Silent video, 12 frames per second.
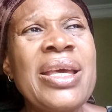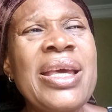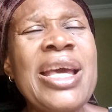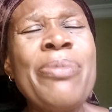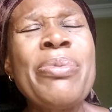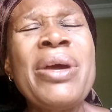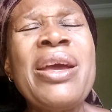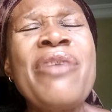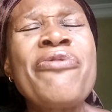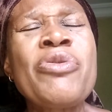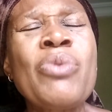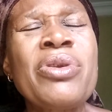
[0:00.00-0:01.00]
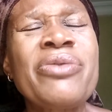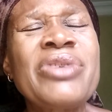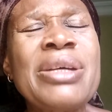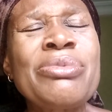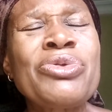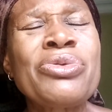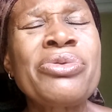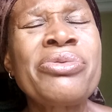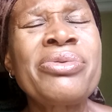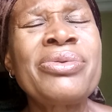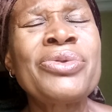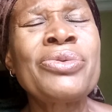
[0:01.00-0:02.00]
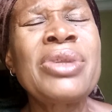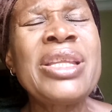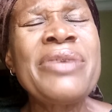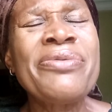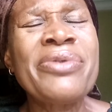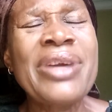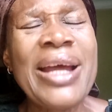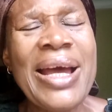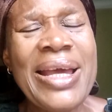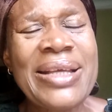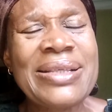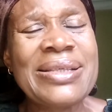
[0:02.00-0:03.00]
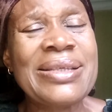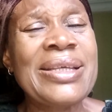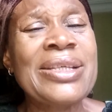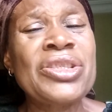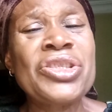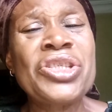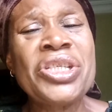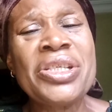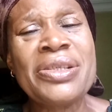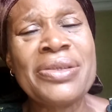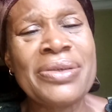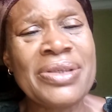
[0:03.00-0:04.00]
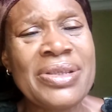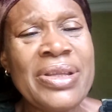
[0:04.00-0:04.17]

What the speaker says: Help every one of them to live right in Jesus'